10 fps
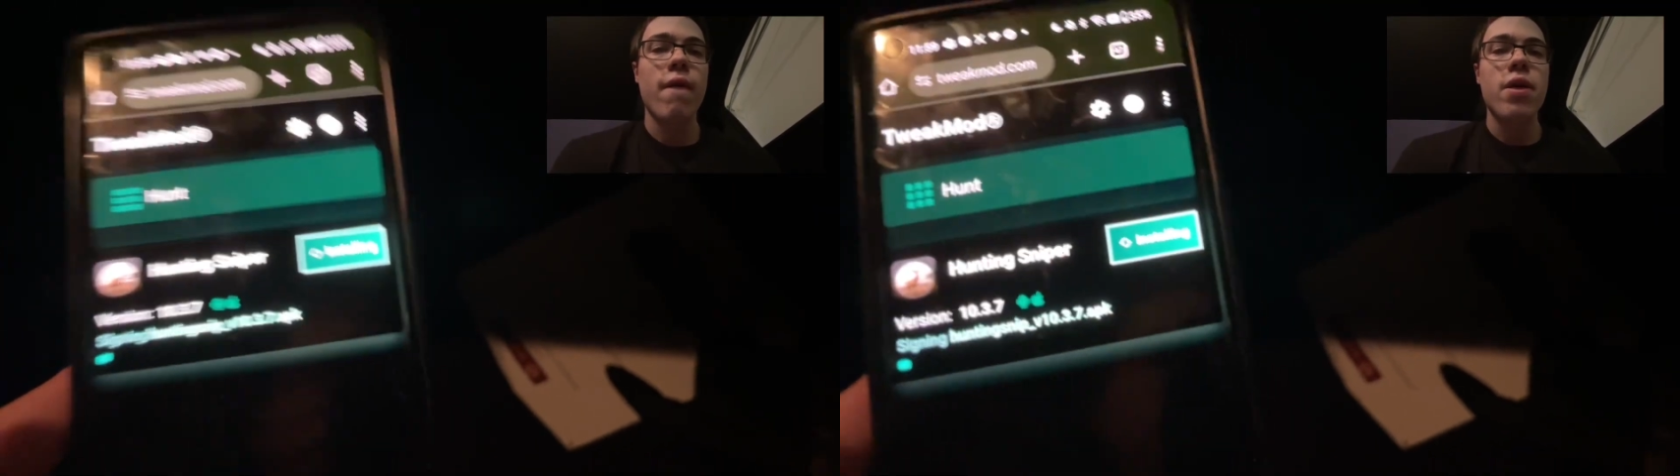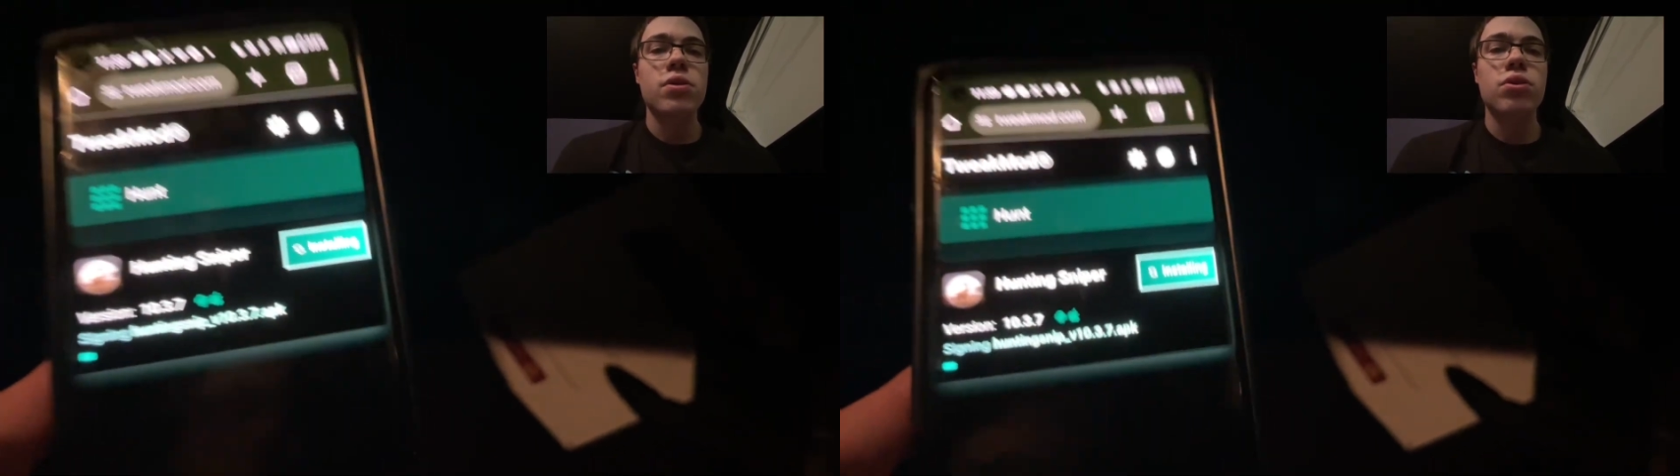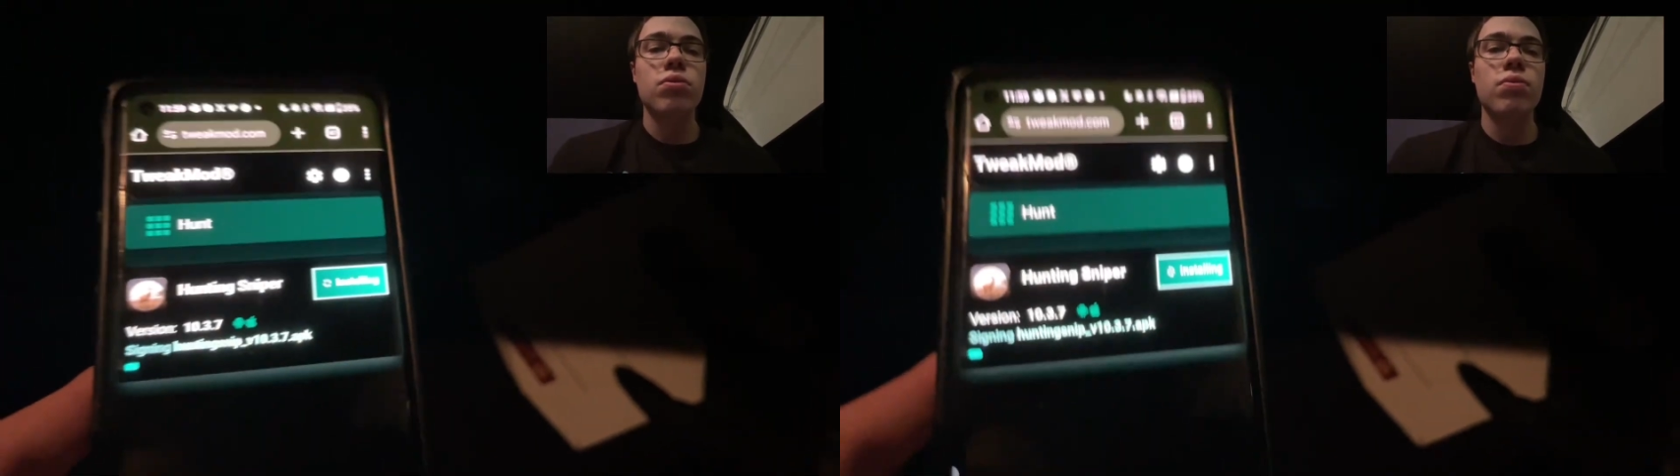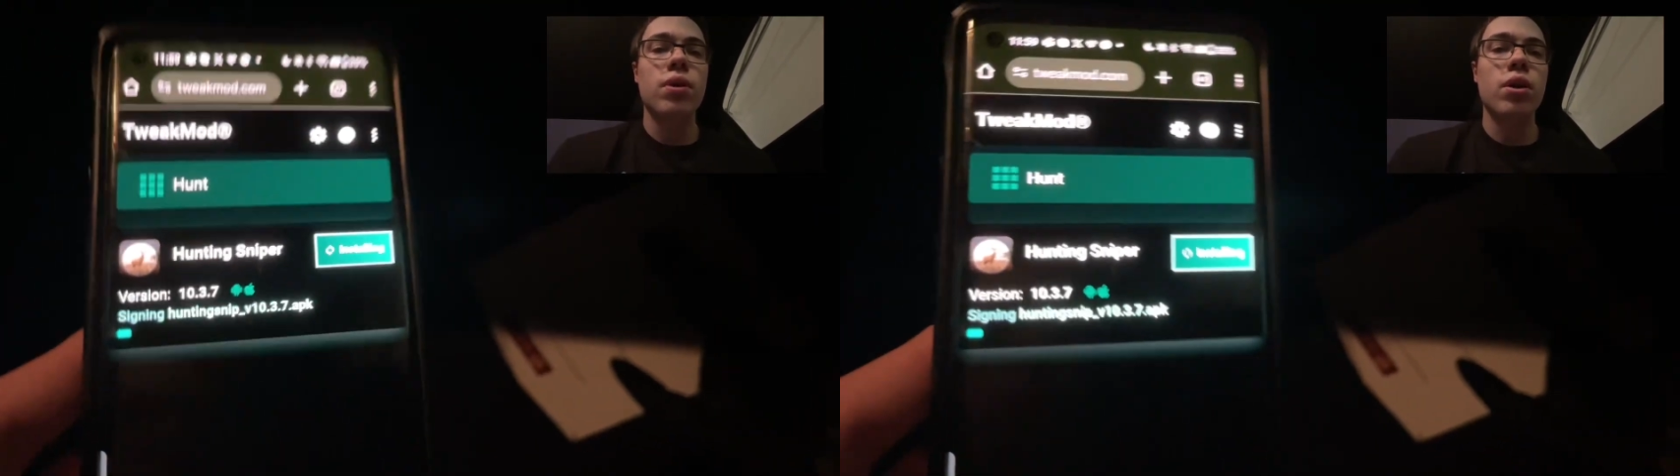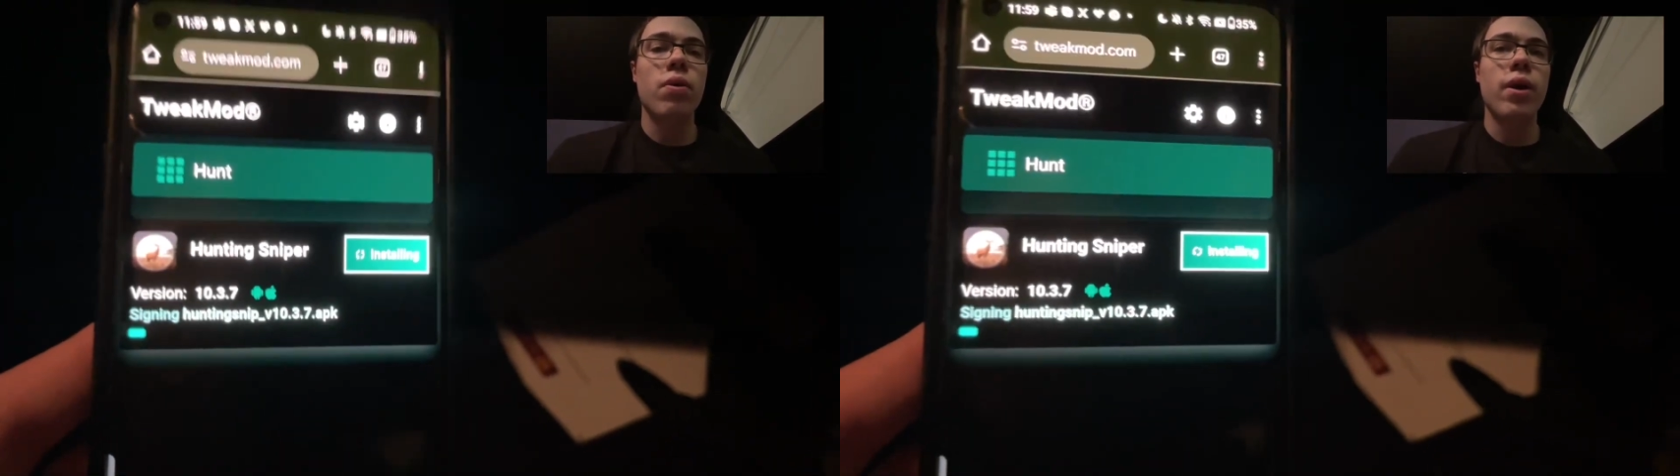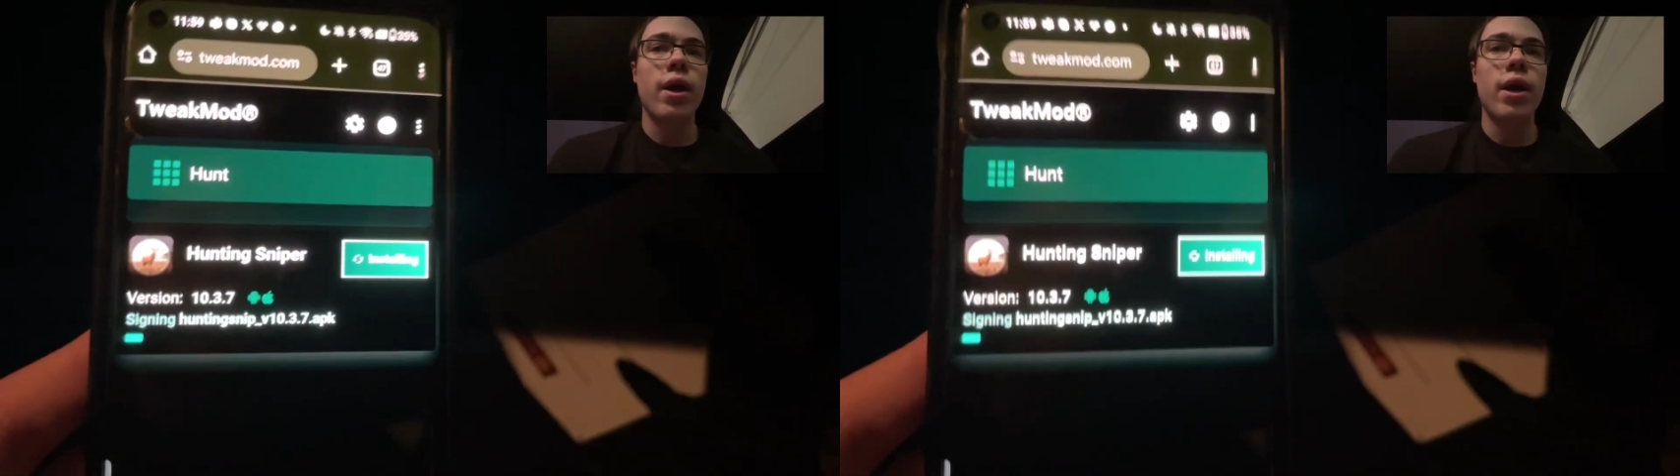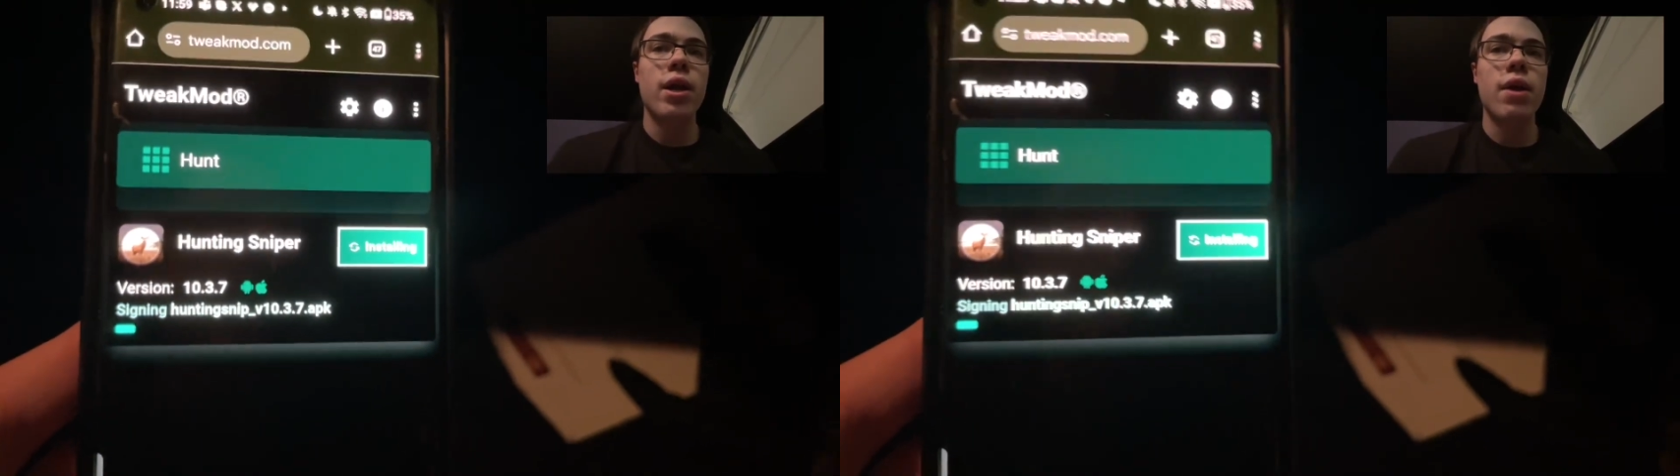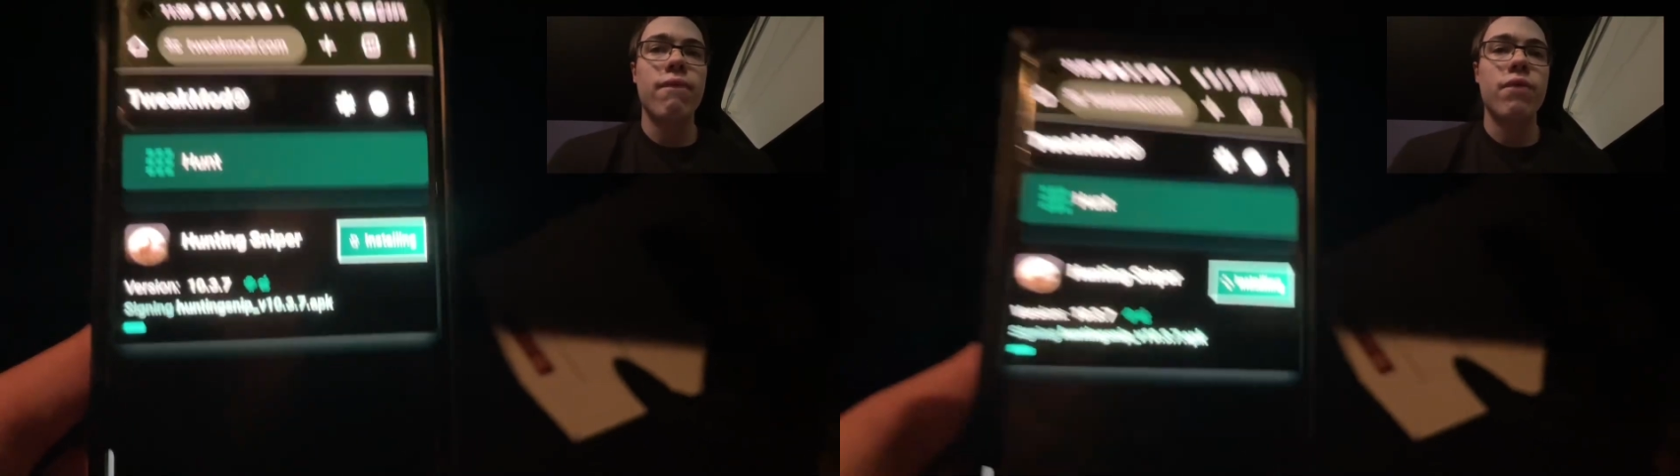to go ahead and